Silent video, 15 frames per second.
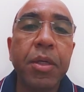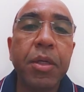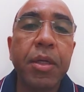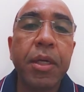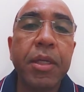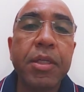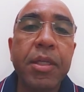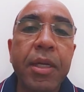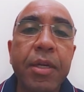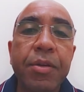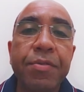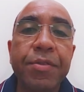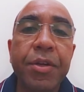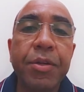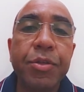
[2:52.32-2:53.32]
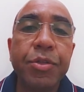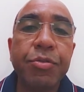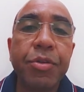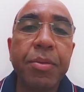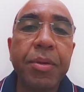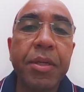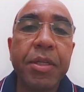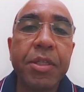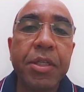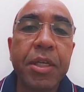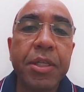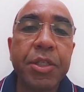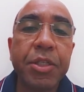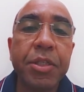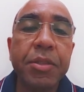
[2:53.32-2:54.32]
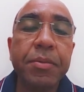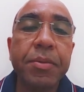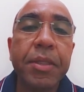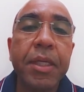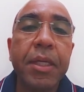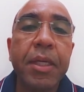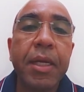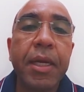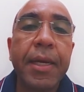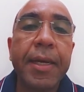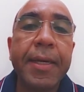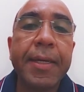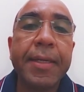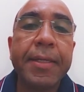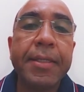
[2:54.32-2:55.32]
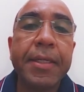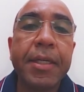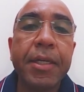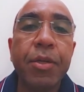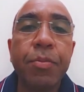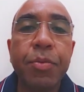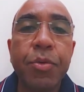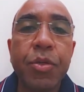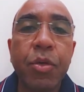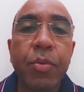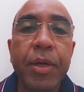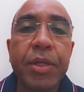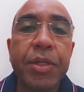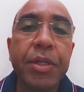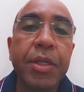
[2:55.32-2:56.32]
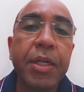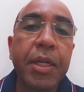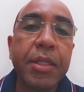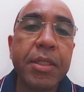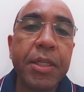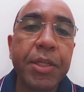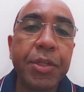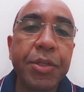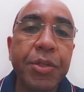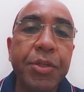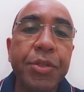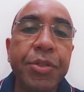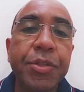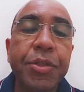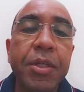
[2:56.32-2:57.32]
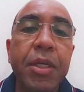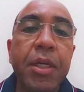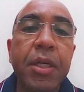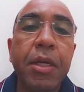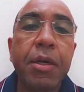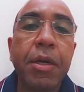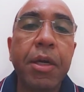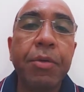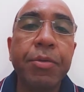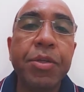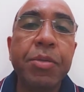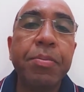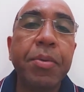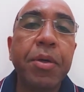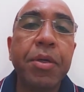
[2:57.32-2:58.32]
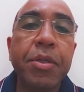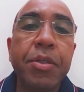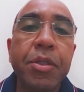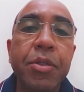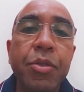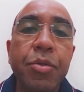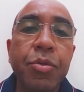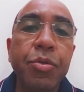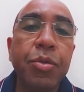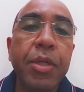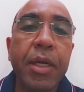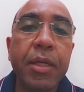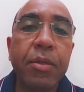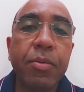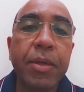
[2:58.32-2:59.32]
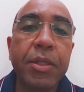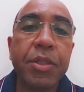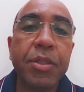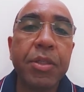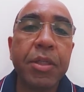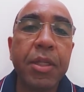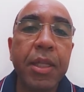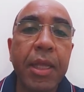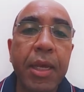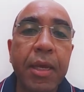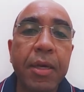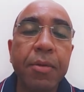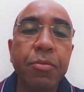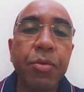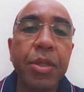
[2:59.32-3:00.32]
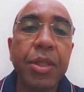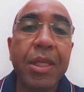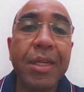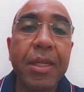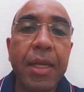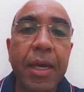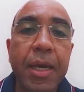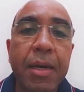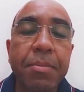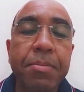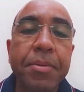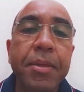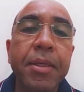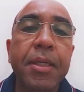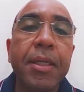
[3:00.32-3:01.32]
it's like a video streaming discussion, and you post a question, and then teachers respond to that question there within the app.